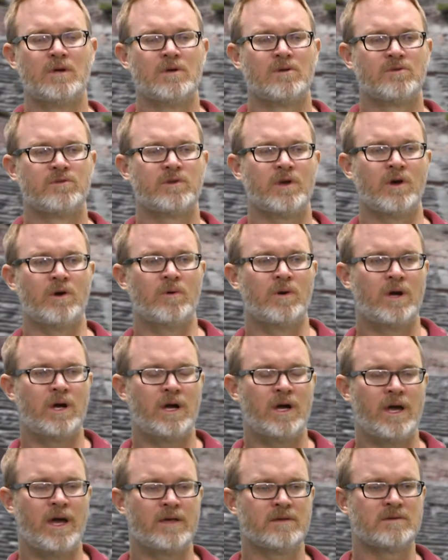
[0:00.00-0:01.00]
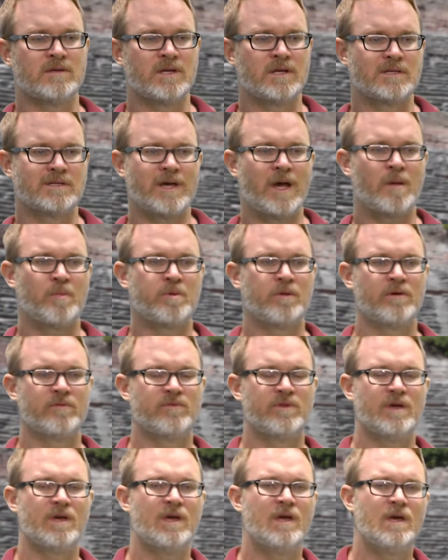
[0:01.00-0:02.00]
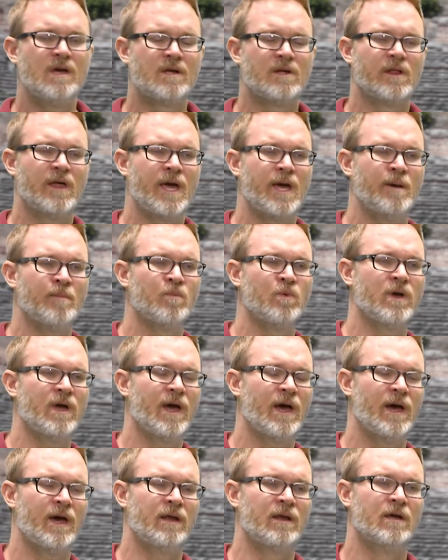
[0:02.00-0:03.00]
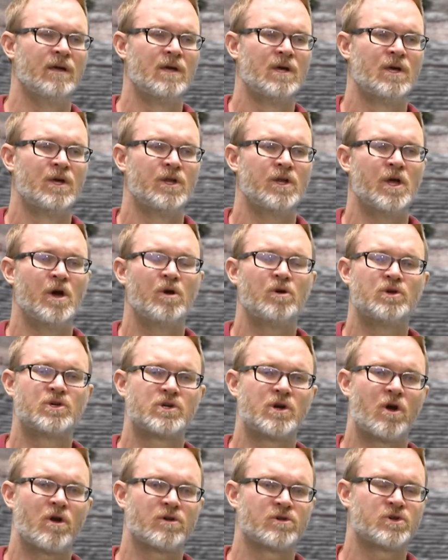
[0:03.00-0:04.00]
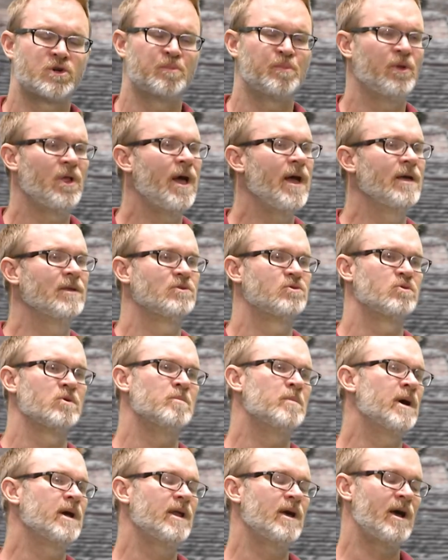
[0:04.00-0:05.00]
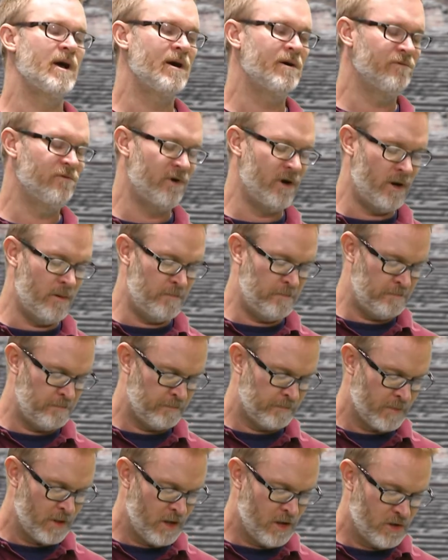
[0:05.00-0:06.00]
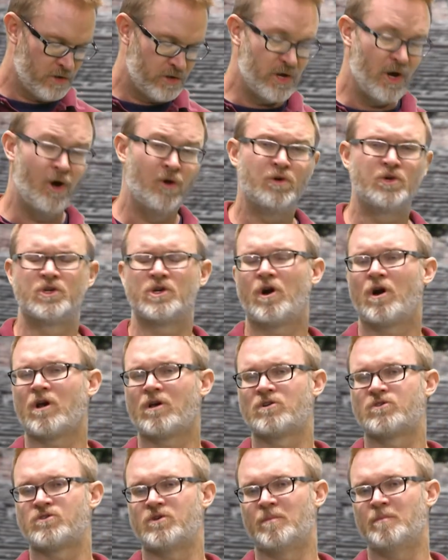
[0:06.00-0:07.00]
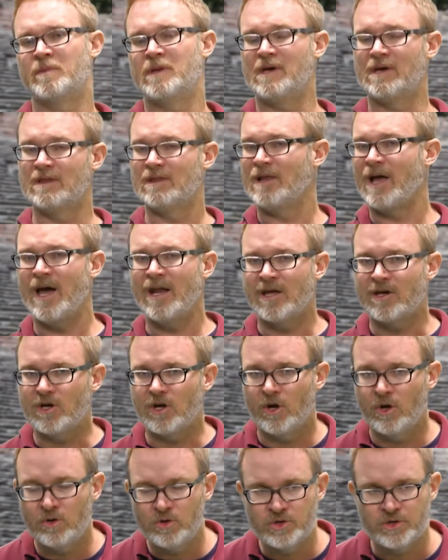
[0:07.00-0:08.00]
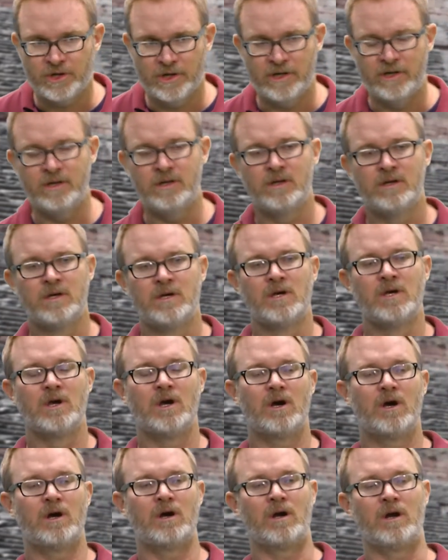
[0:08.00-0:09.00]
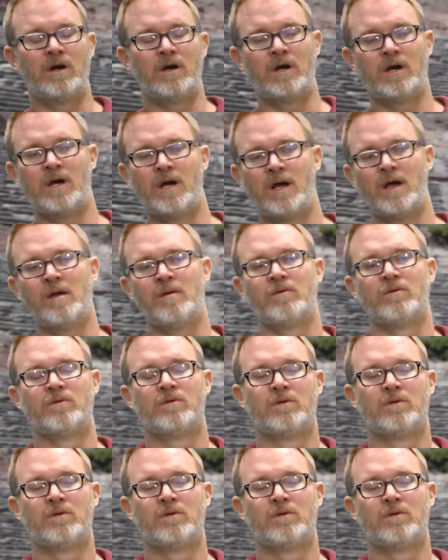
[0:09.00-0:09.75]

So as an example of the E claim, we had no sharks or plants. We might have no sharks from the Atlantic Ocean are